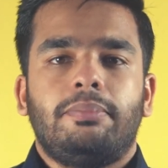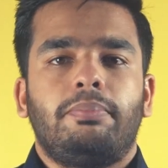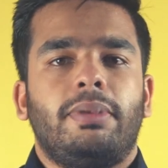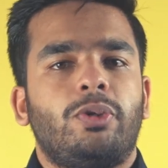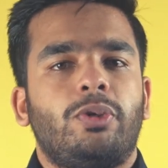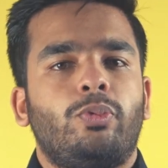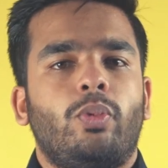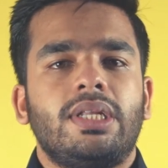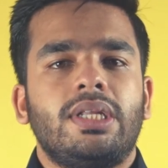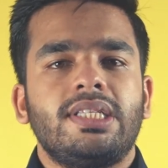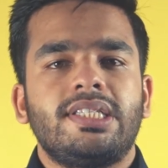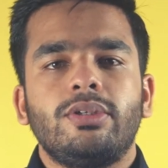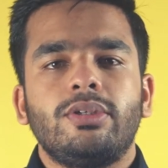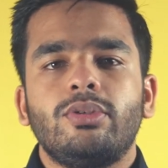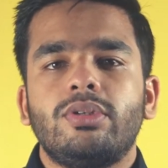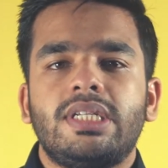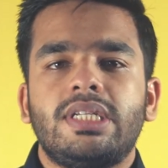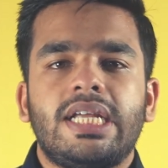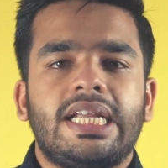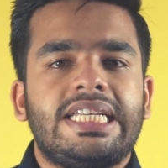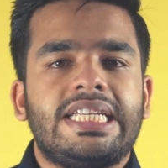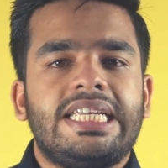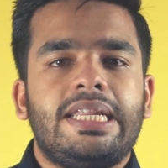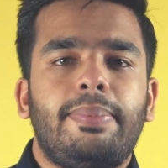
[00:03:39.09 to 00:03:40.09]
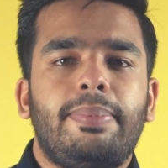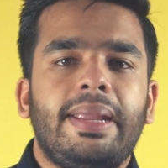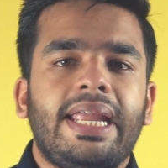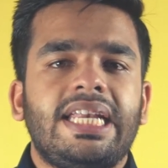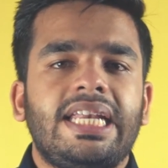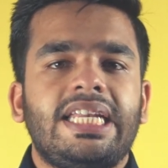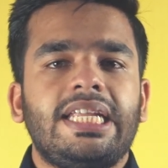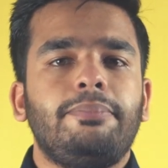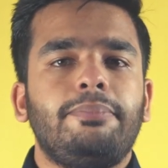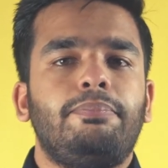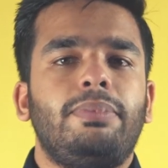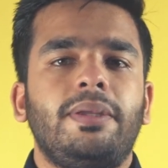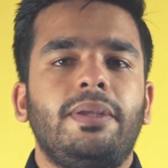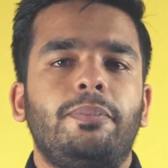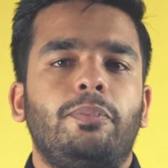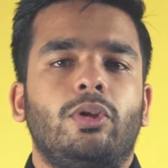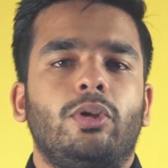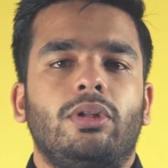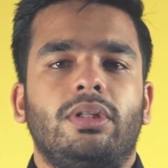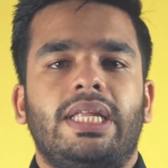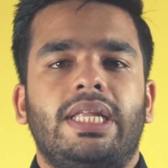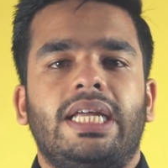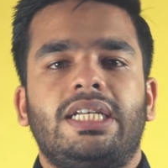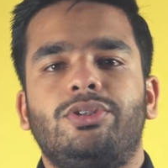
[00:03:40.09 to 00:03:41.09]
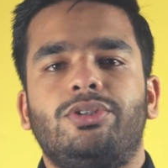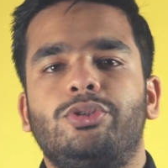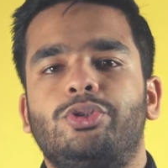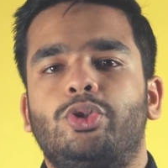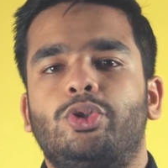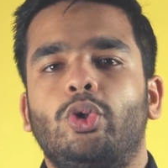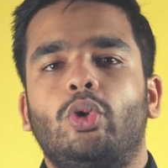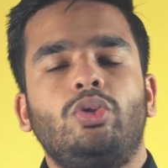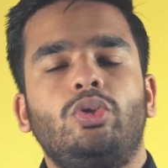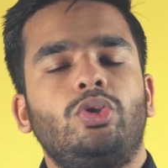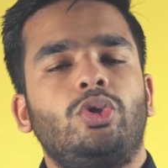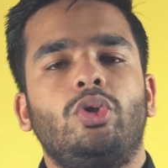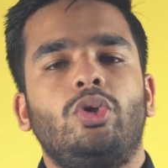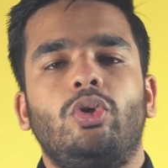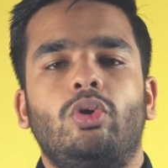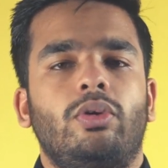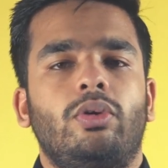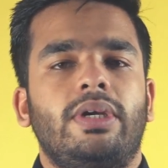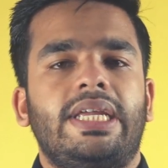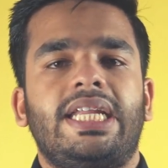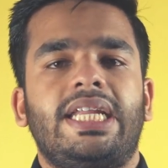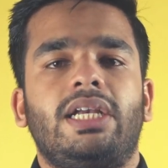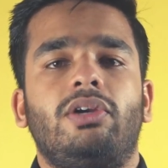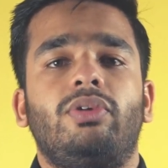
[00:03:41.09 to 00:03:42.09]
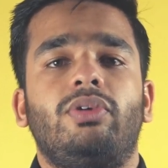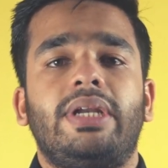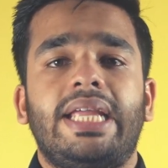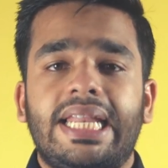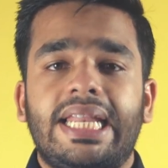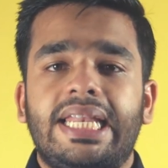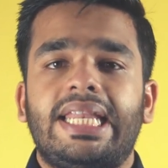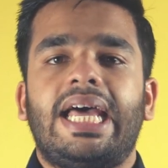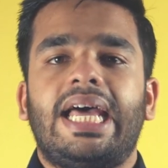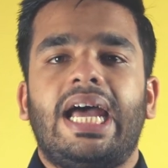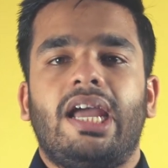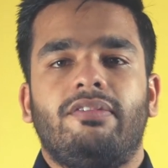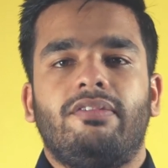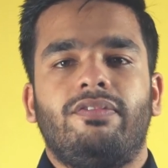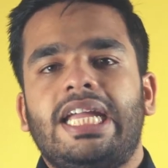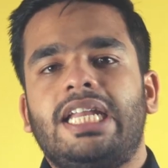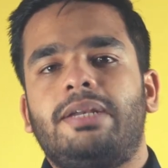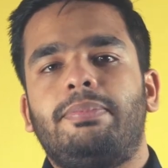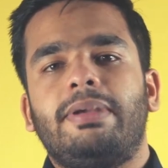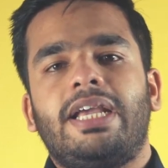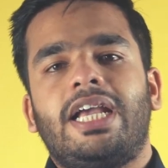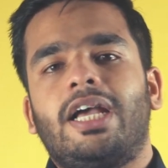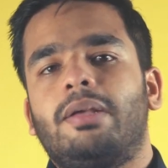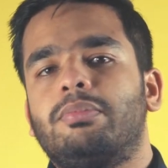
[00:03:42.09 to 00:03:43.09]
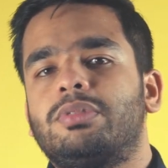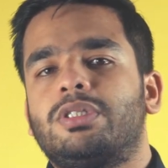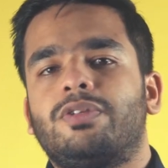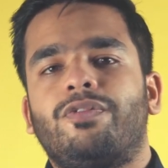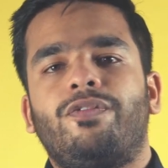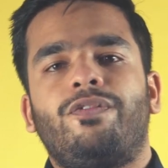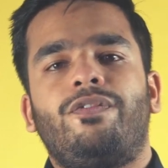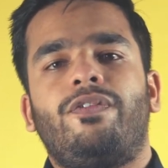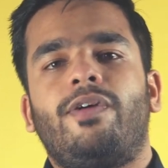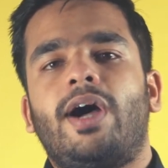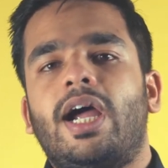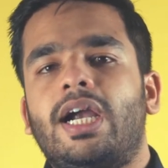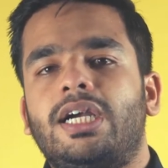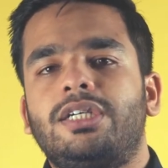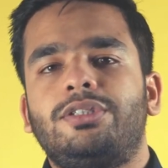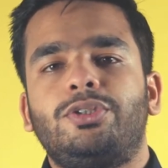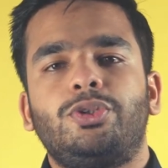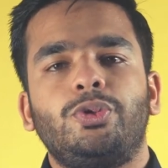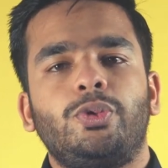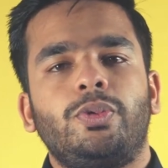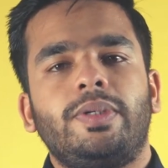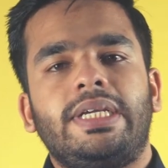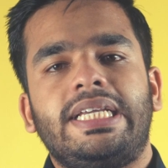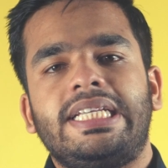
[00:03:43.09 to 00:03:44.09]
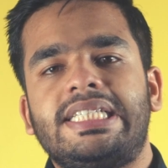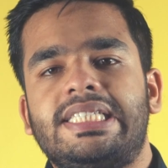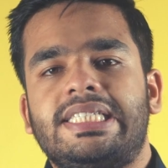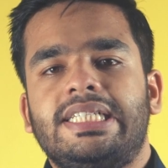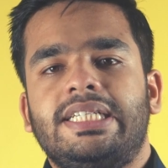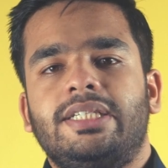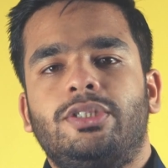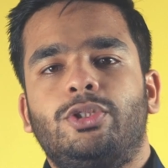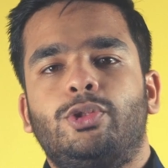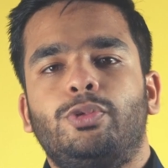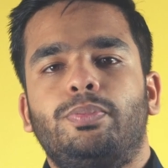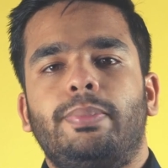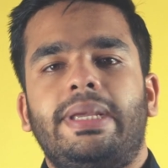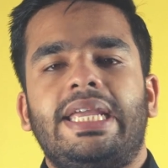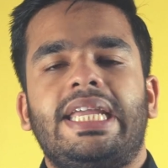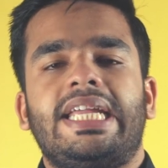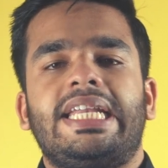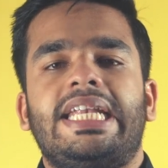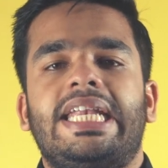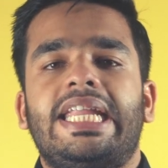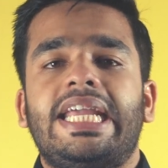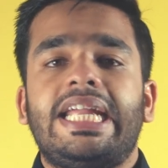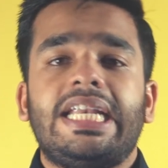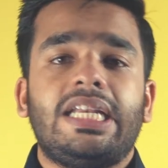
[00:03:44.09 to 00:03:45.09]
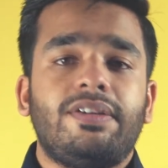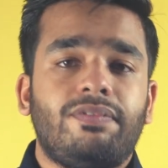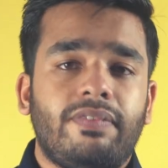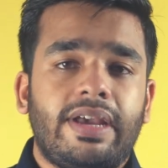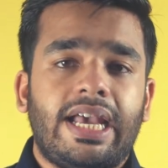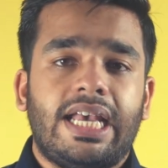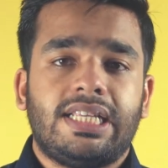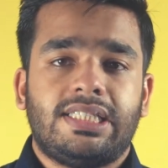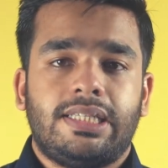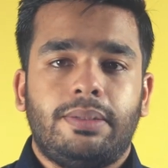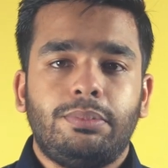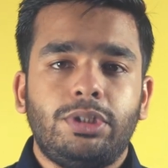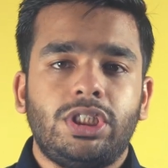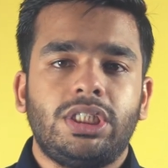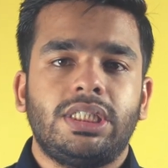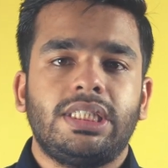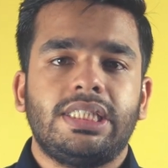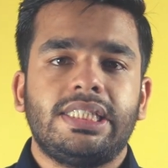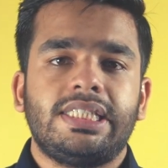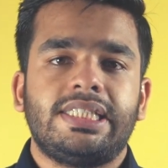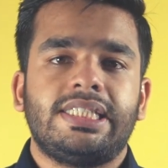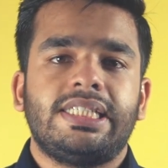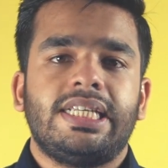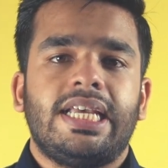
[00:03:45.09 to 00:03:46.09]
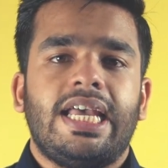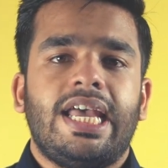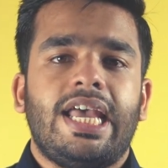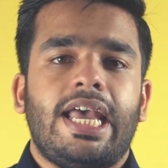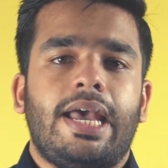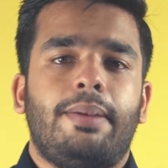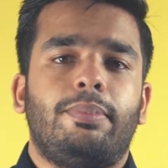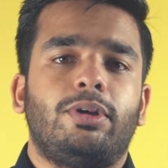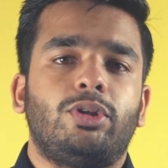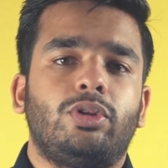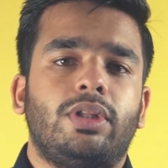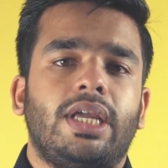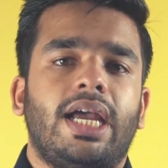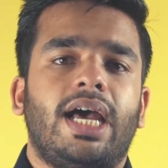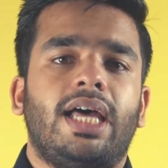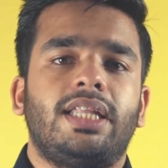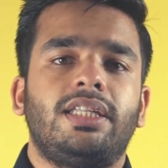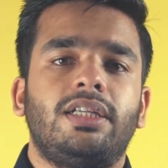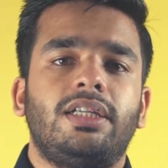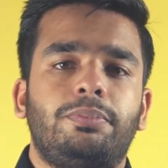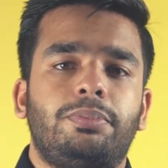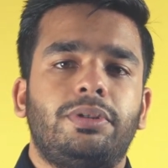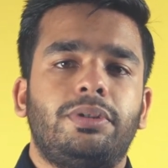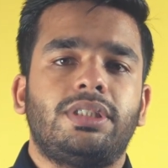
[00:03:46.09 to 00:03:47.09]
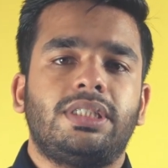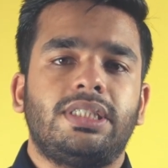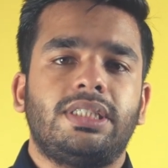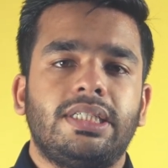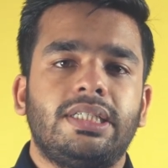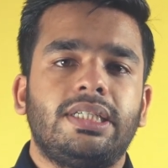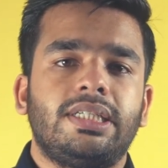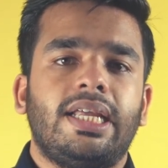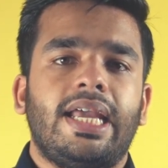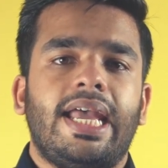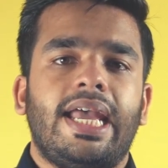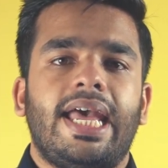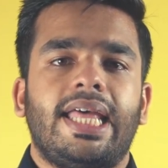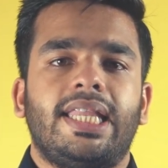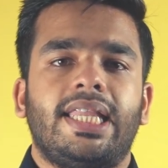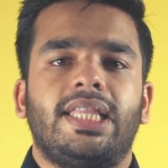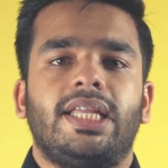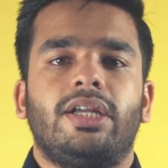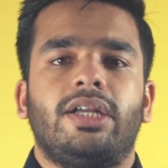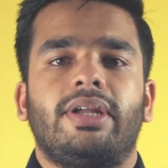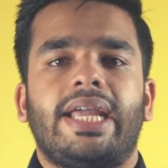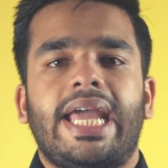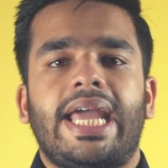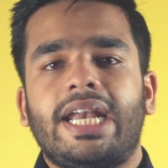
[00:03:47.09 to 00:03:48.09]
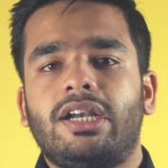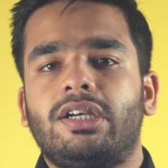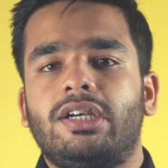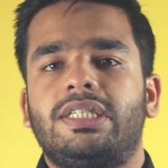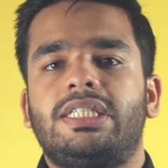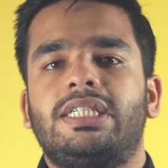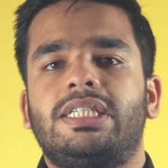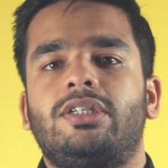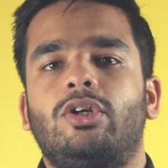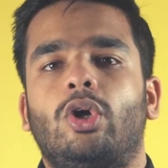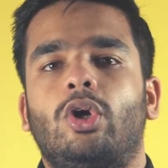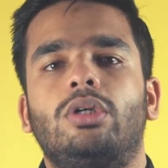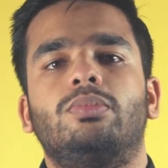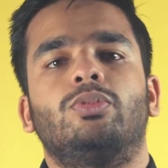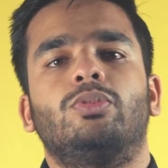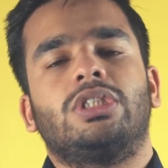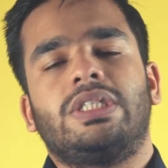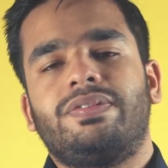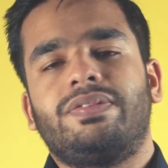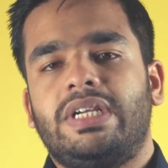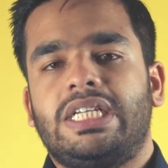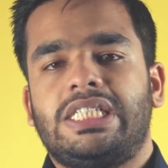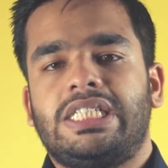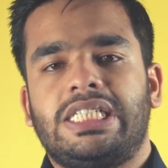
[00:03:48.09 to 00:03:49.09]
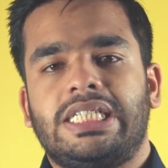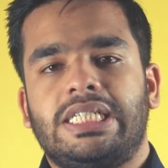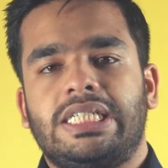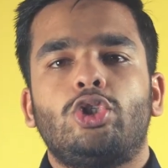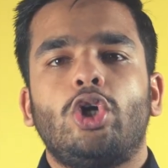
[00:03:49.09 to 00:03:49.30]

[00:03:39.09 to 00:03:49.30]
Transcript: But once you start debating people that you don't know in real life, it becomes far too easy to make negative assumptions about the other person and their character or motivation.